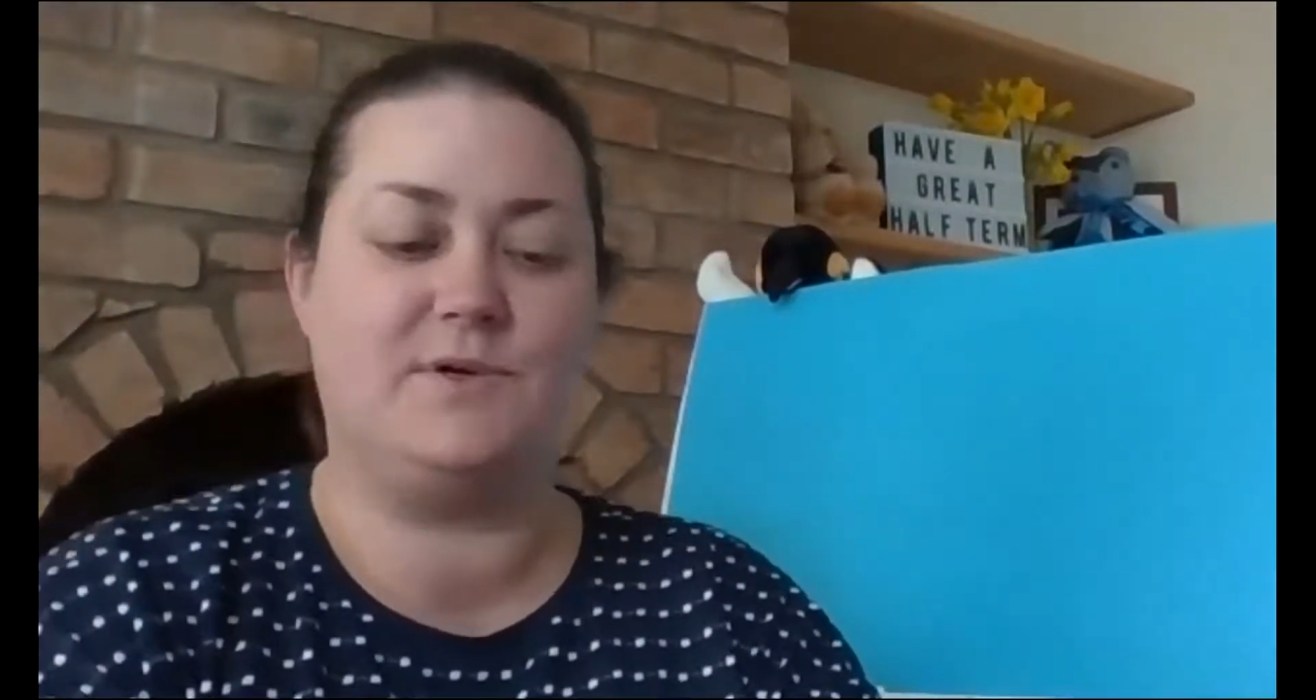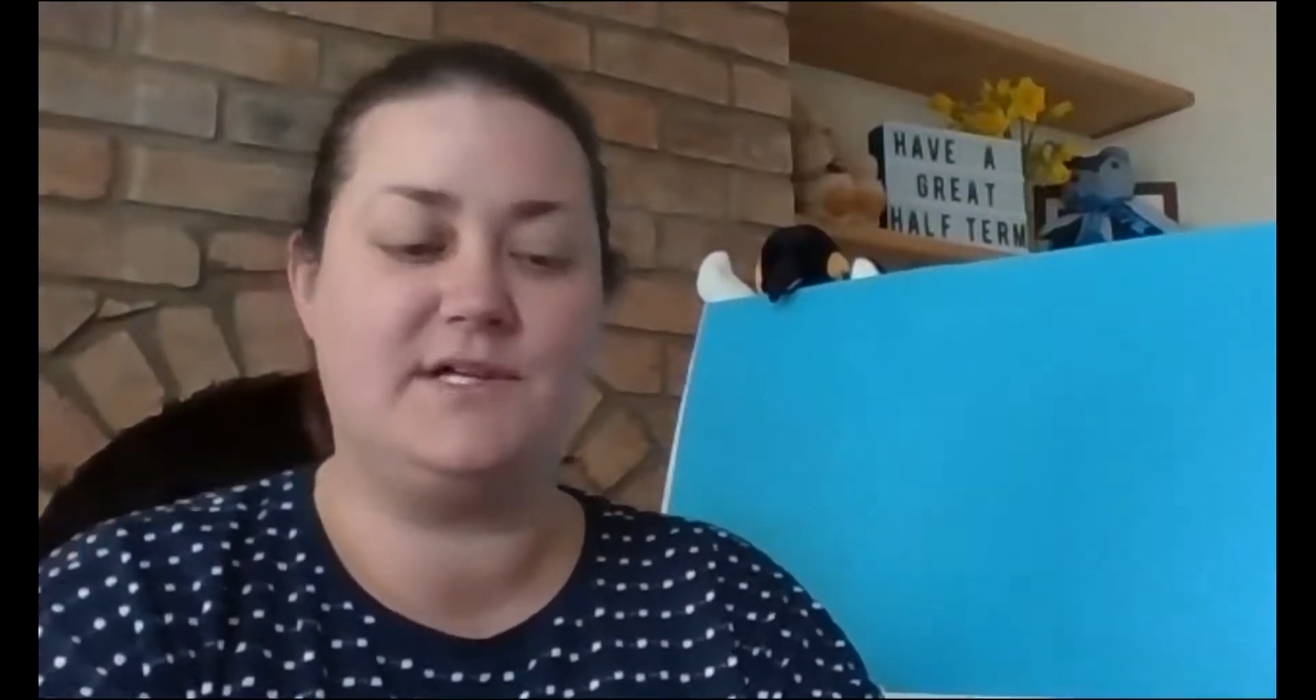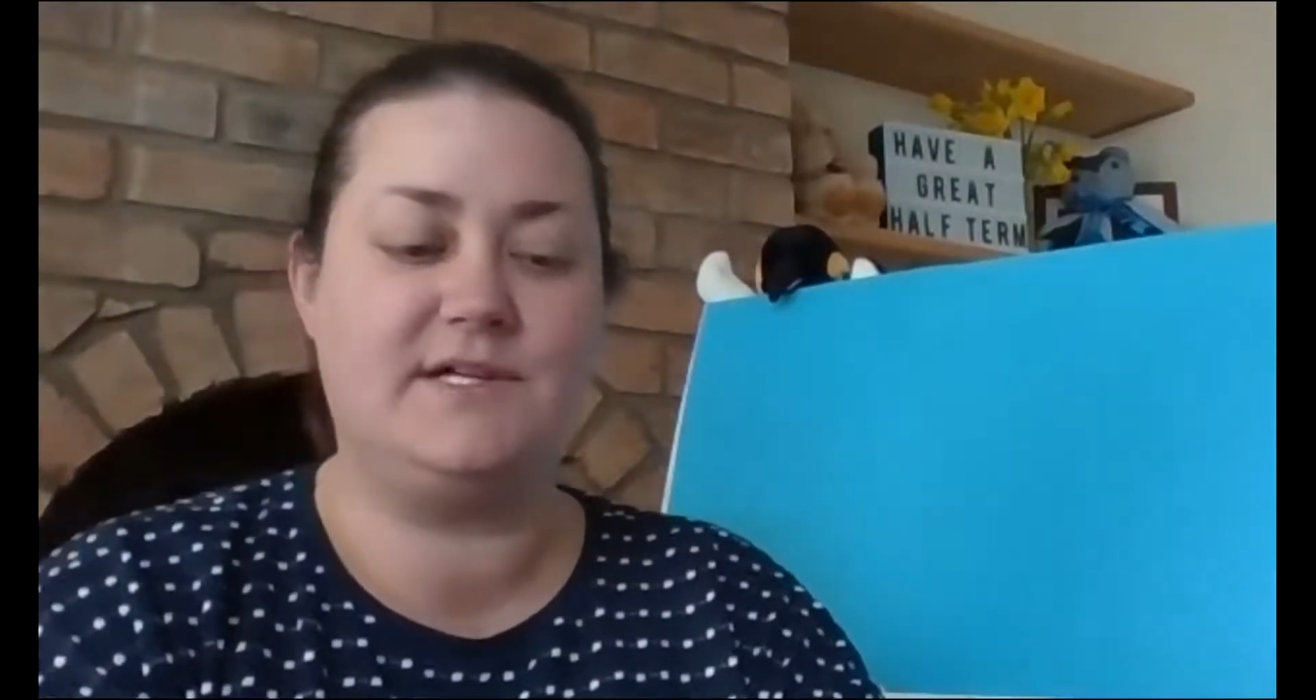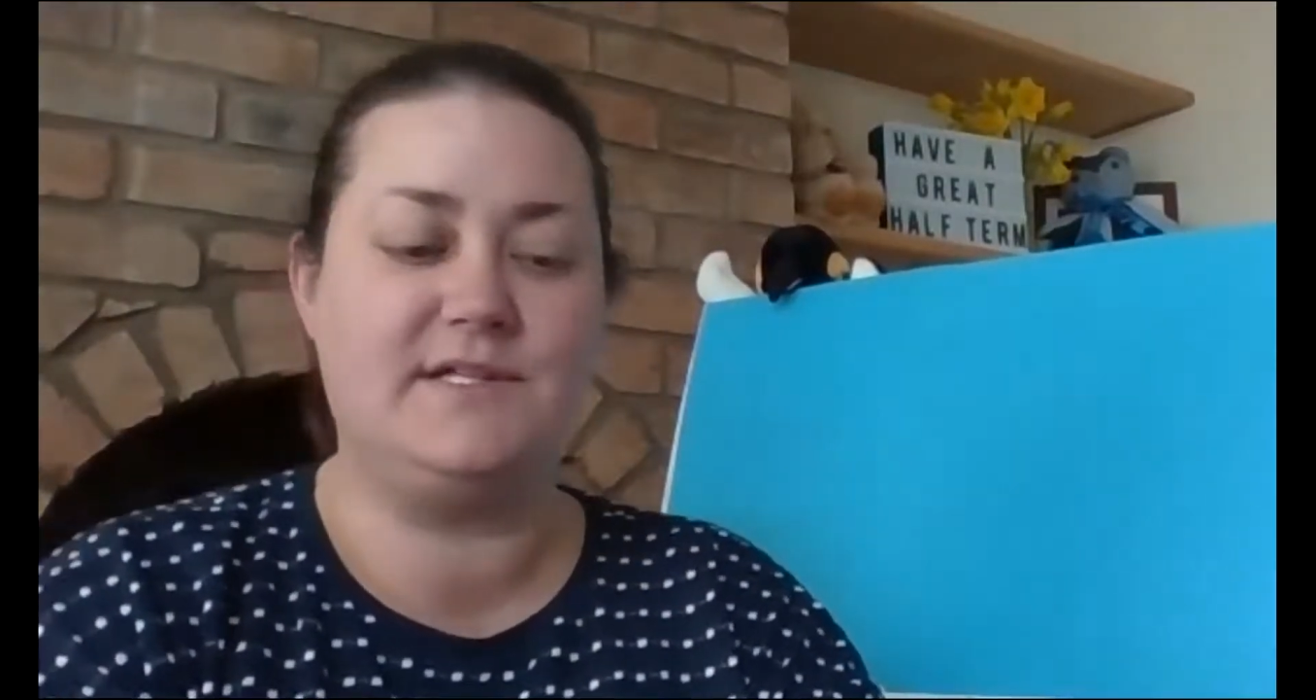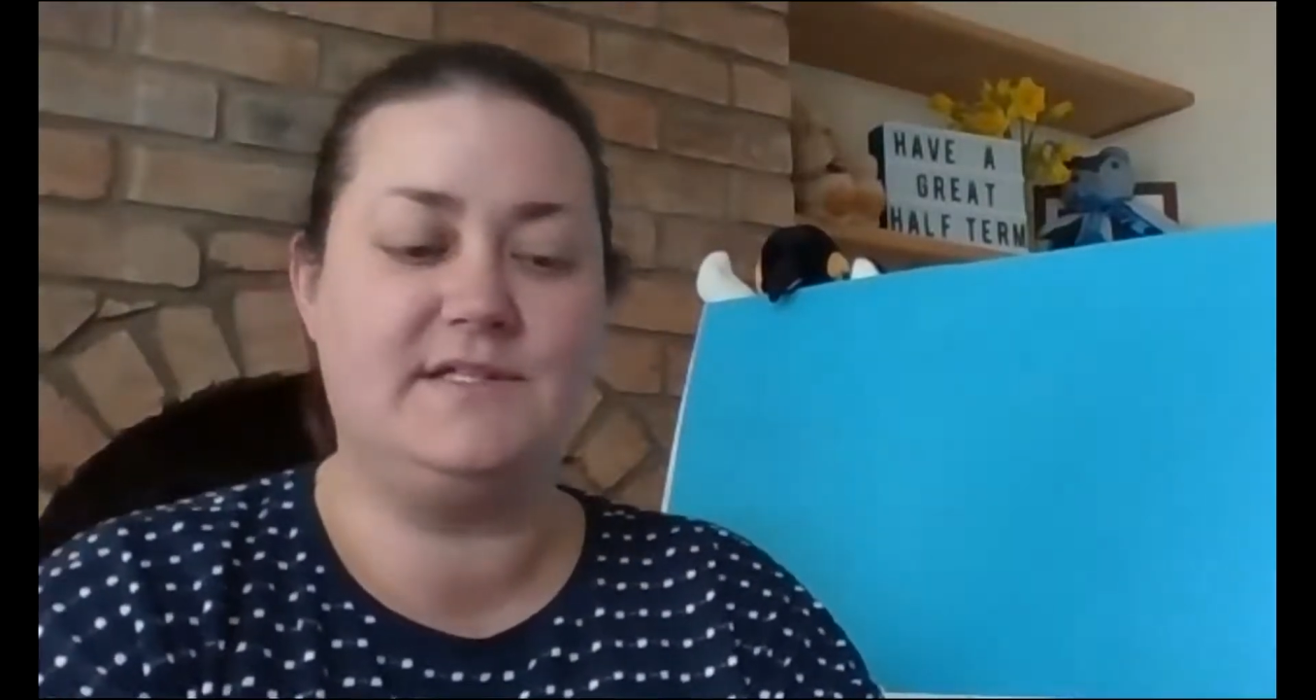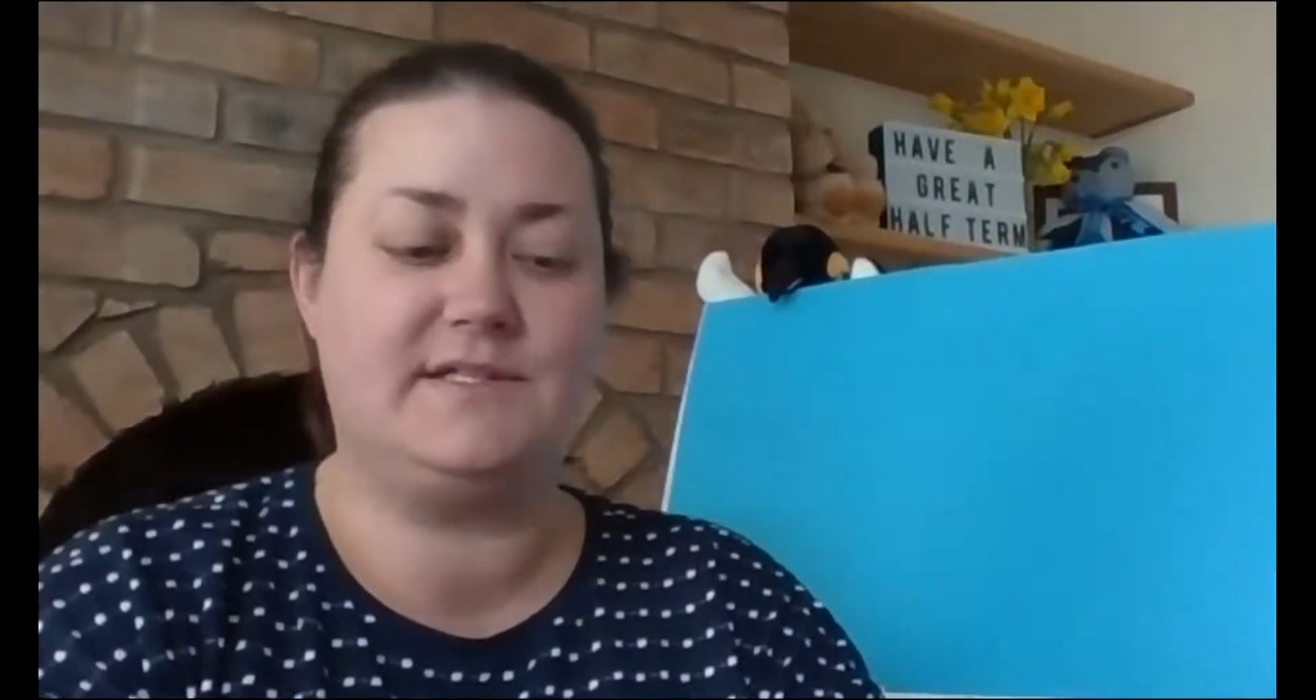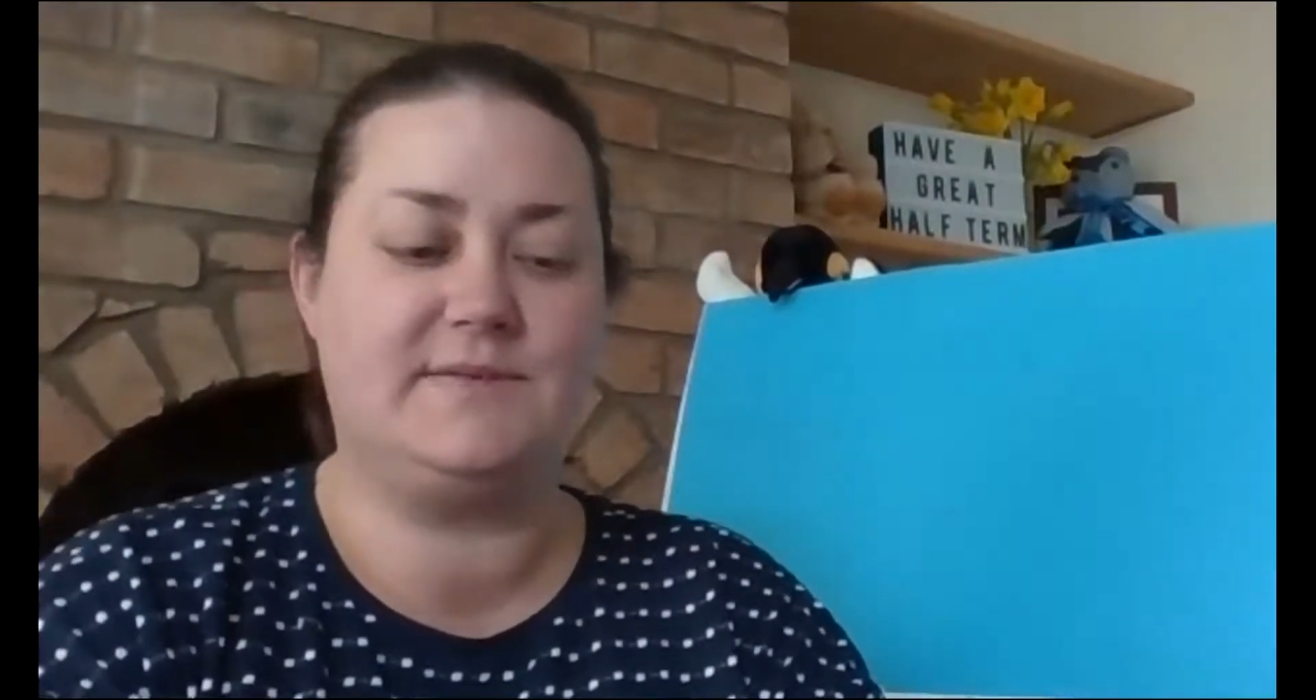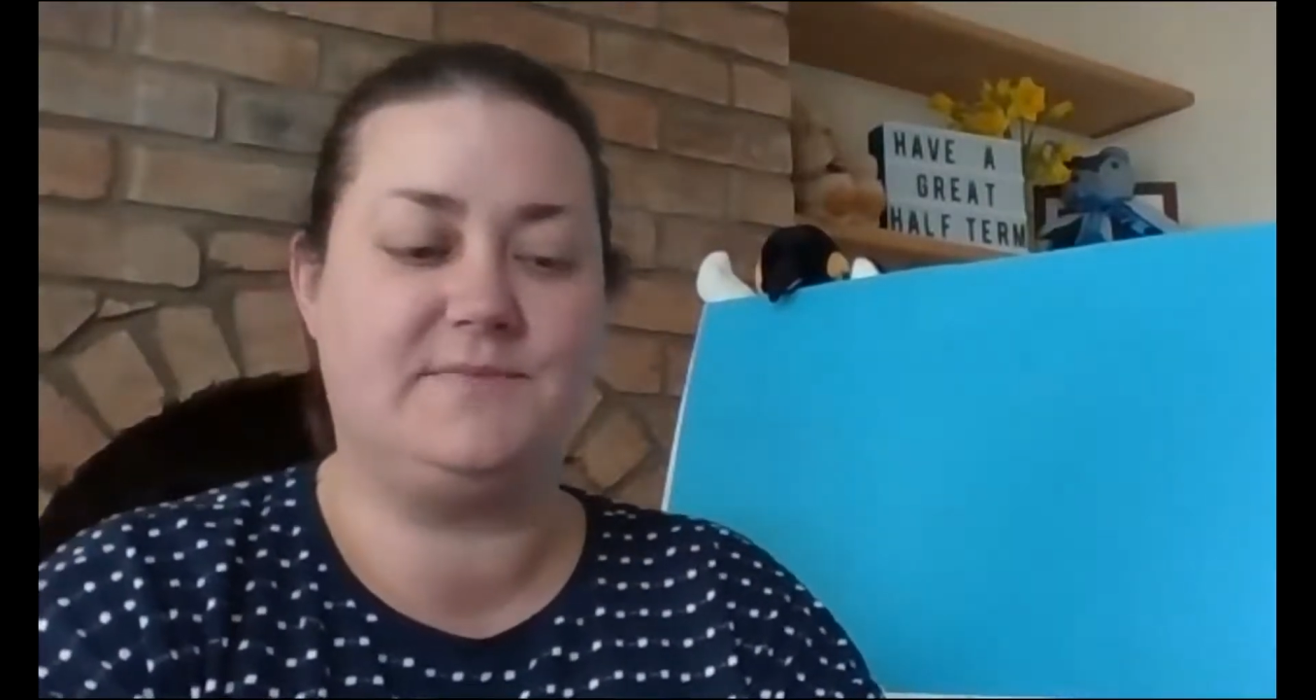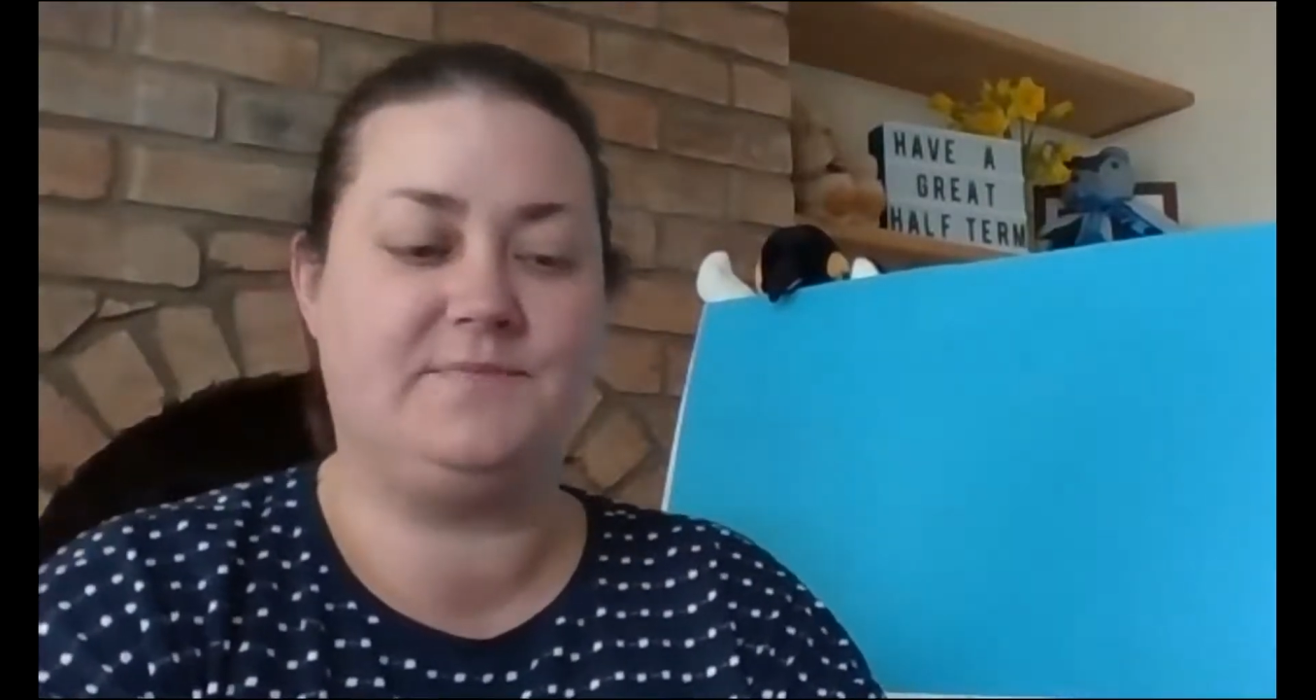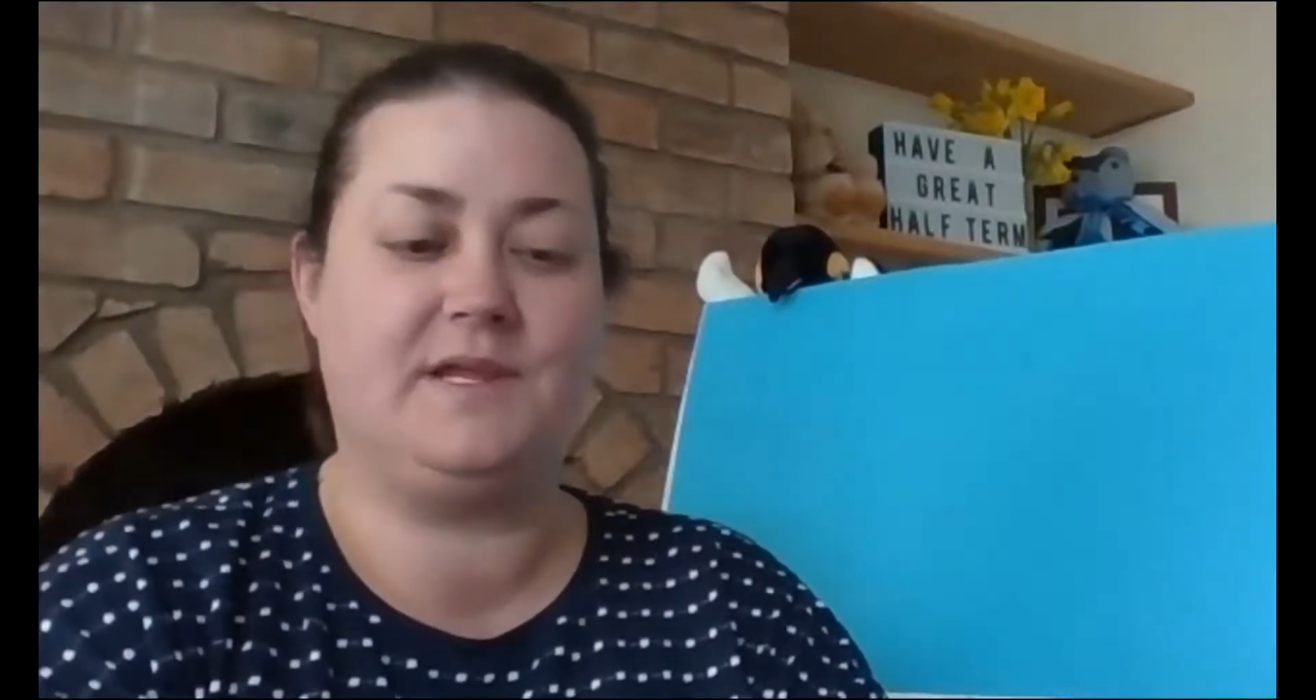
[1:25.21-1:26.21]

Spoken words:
words.